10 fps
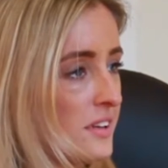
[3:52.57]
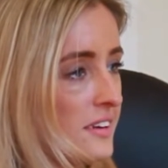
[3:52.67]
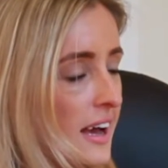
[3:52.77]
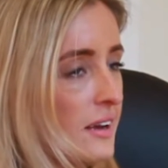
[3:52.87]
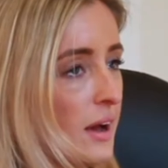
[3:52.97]

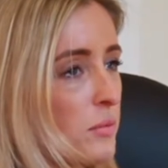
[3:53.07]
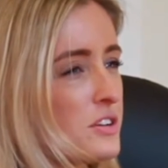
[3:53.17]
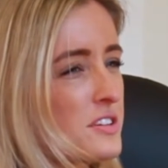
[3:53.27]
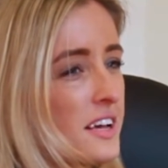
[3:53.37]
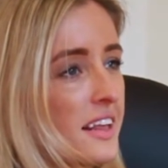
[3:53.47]
and would
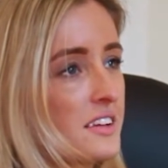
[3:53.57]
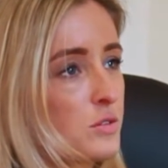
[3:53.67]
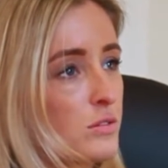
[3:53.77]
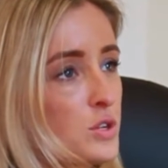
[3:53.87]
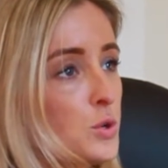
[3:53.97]
you say that's
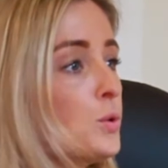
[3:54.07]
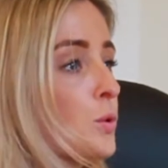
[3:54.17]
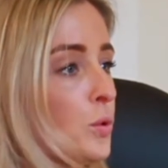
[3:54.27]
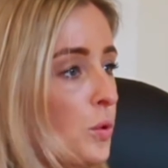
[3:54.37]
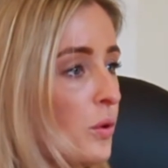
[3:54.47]
your
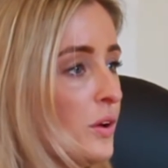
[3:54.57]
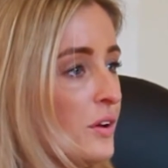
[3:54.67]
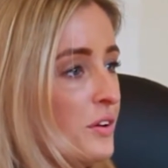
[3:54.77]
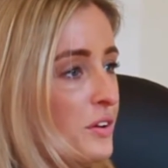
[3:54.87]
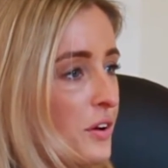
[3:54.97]
tool?
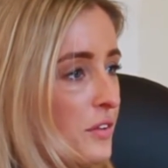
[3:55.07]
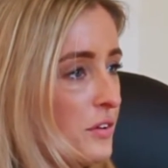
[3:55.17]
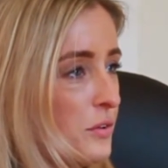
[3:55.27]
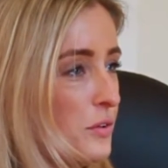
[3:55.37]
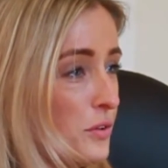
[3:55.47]
You know, that
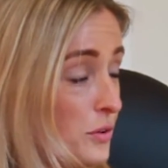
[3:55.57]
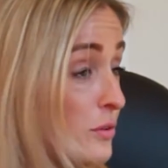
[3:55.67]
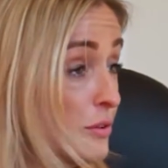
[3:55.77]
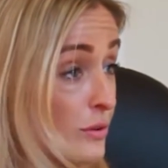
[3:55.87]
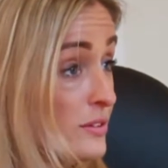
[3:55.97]
you
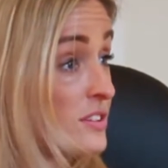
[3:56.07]
use